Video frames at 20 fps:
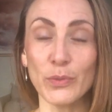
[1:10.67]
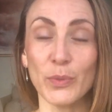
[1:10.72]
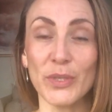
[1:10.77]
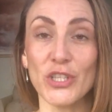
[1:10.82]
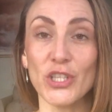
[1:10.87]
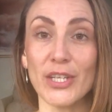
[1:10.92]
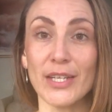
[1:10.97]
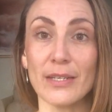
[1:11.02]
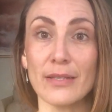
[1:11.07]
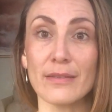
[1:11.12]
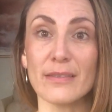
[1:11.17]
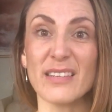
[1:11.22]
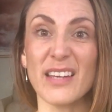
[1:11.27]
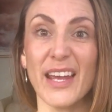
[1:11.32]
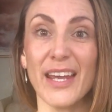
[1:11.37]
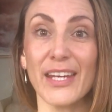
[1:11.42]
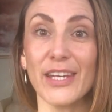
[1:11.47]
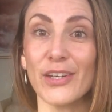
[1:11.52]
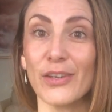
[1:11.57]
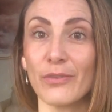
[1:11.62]
which is
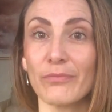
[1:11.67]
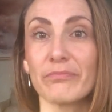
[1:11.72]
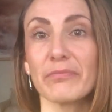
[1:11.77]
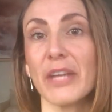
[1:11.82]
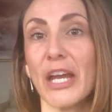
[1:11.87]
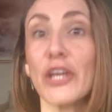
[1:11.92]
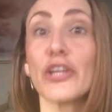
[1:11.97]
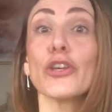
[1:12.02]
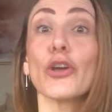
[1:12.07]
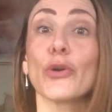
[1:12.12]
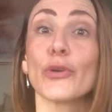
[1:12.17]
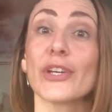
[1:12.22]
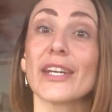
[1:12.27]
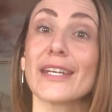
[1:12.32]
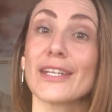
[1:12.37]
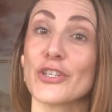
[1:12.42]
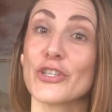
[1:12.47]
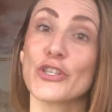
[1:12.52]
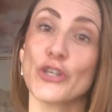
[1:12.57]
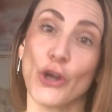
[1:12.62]
a
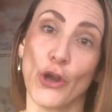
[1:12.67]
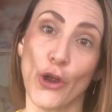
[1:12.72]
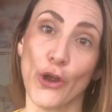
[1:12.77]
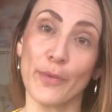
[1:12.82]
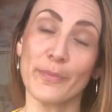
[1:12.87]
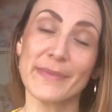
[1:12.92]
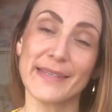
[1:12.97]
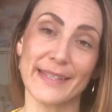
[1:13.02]
yogic term.